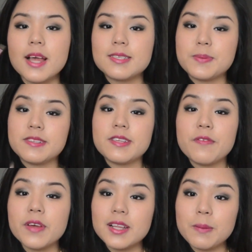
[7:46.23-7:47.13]

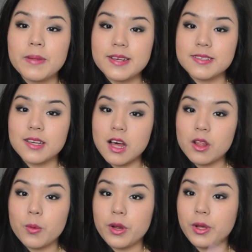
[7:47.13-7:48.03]
specifically place the
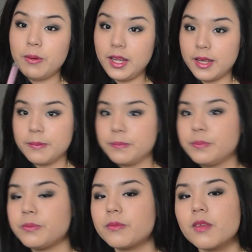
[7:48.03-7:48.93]
color where you need it.
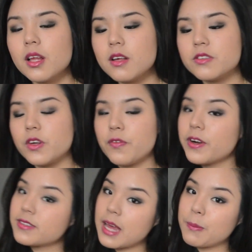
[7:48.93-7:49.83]
So for
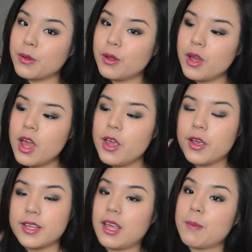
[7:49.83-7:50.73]
example,
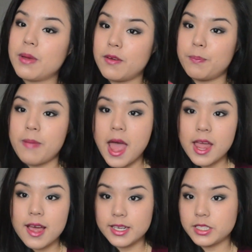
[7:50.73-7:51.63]
you can take a bit of
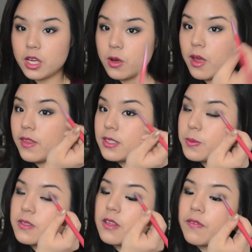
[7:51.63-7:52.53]
black eyeshadow and then
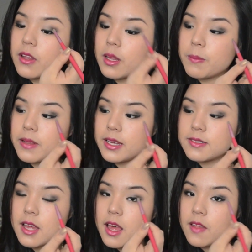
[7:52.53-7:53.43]
specifically place
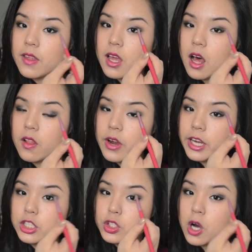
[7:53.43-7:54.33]
the color
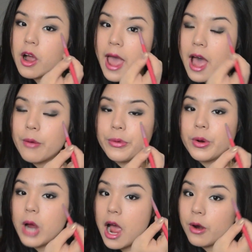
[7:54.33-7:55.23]
and draw out
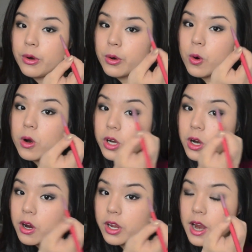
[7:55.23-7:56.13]
your outer
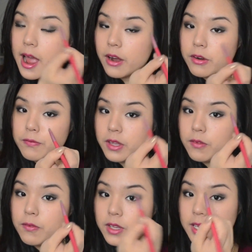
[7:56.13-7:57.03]
corner or your outer
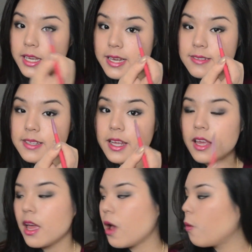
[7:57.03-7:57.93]
V really nicely,
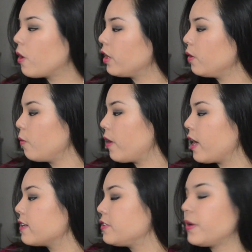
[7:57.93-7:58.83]

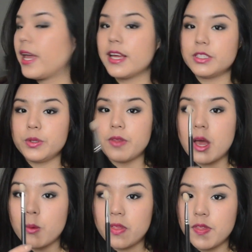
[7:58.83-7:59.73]
whereas you can't do
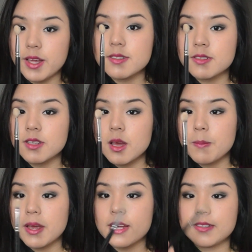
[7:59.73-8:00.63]
that with this
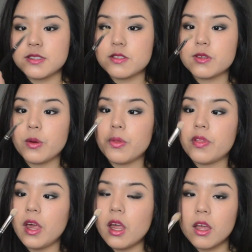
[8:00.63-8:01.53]
because it's too
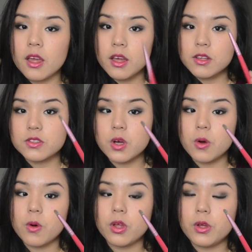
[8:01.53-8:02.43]
thick.
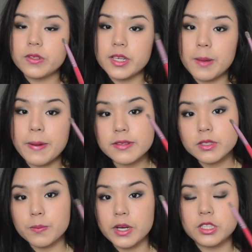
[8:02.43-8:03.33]
So using a
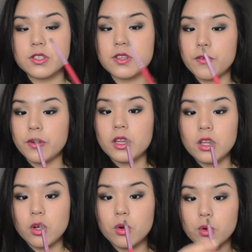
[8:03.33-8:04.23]
pencil brush is a
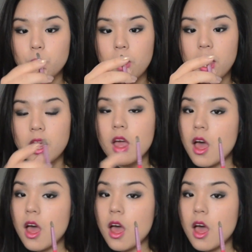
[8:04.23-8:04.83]
really good way